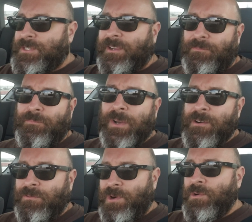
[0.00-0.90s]
like a
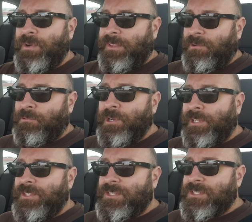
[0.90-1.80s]
road in the
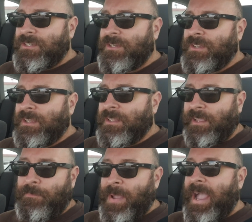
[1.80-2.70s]
woods,
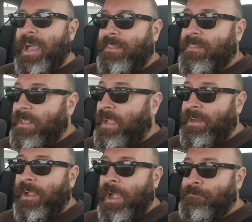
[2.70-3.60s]
like a path.
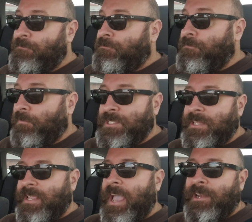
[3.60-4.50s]
And I was
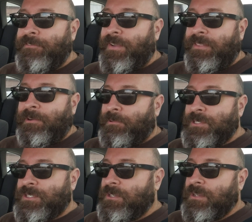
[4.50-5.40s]
at the end of it, and there
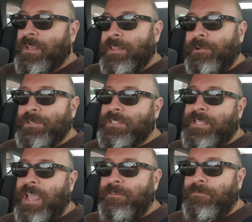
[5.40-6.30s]
was a
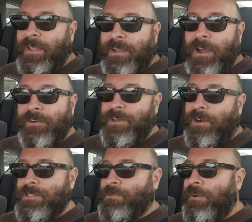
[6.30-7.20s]
tent like 100
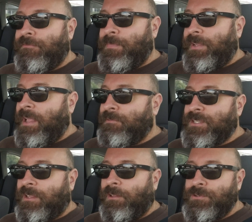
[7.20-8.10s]
yards away from me, and that was
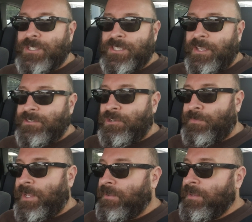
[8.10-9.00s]
the closest thing to
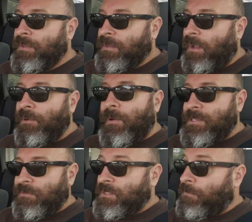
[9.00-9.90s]
me.
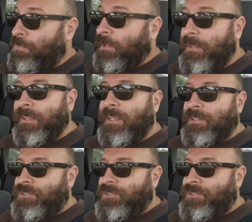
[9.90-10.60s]
Otherwise, I was completely in